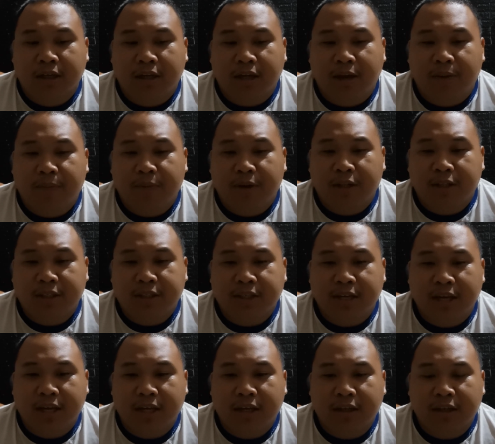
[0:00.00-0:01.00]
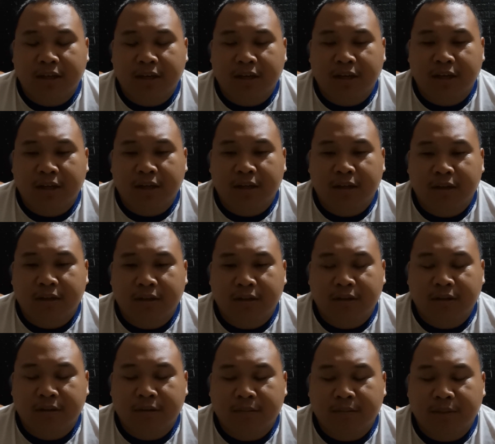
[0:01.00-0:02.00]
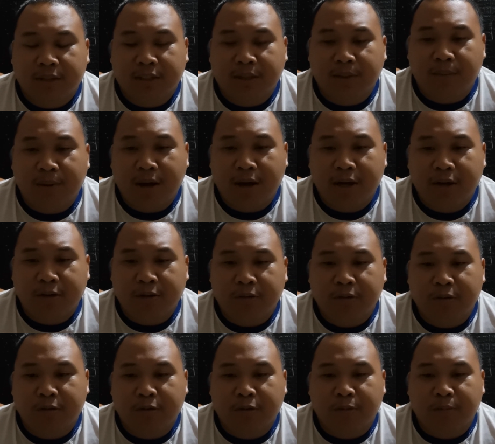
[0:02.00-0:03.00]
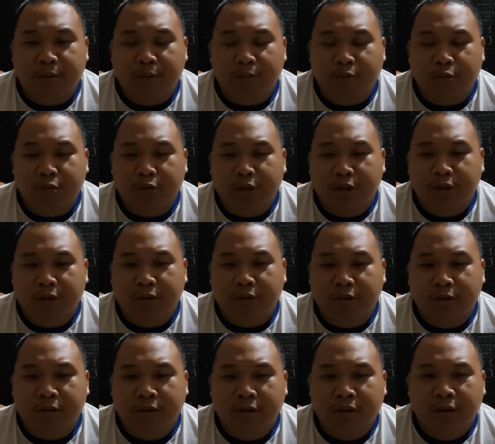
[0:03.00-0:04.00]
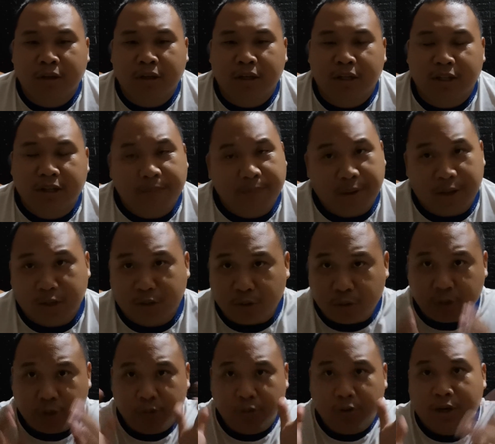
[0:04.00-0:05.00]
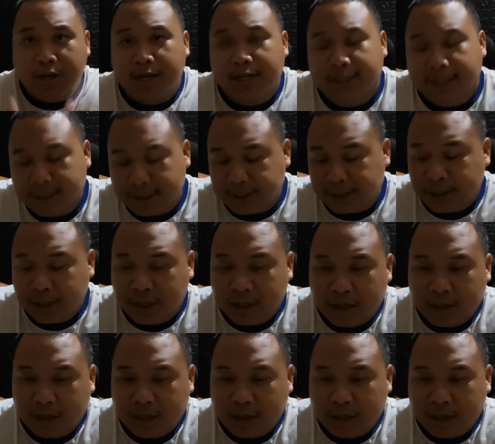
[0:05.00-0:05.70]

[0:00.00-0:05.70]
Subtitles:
I'm not saying na masama yun or mabuti yun. Depends on you guys.